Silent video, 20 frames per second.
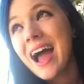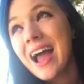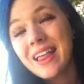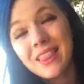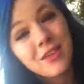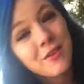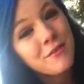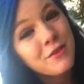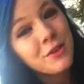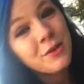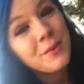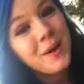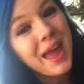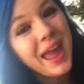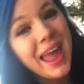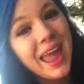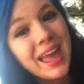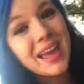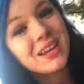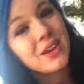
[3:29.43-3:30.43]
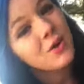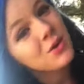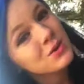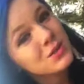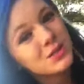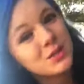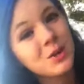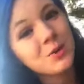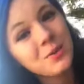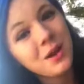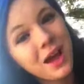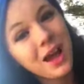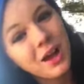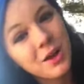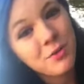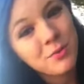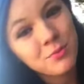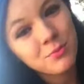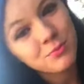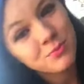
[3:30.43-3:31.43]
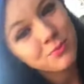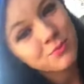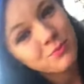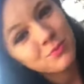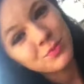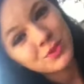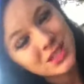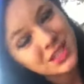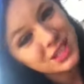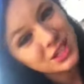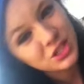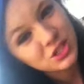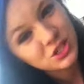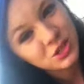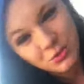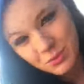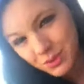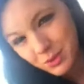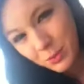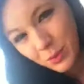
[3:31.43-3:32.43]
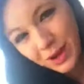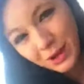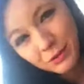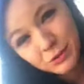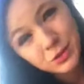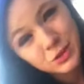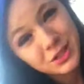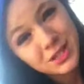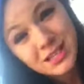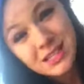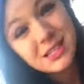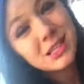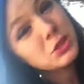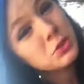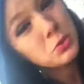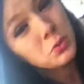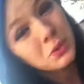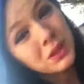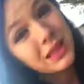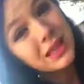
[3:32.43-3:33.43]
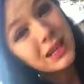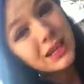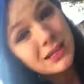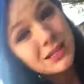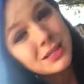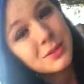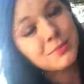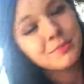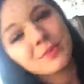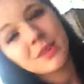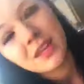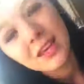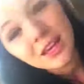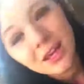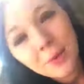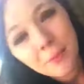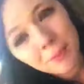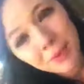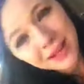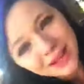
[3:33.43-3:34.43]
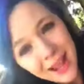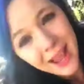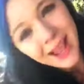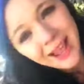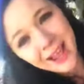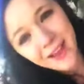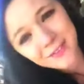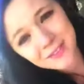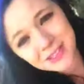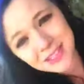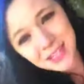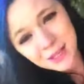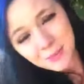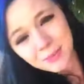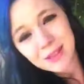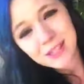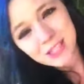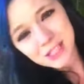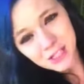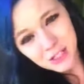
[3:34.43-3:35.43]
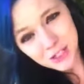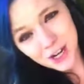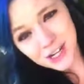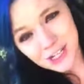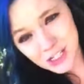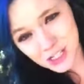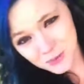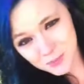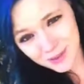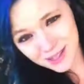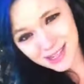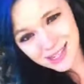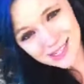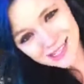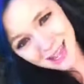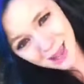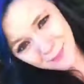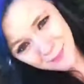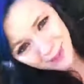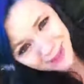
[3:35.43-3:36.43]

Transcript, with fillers: I love you and also I was going to show you the wild turkeys. It's really awesome. But I have to keep it this direction because I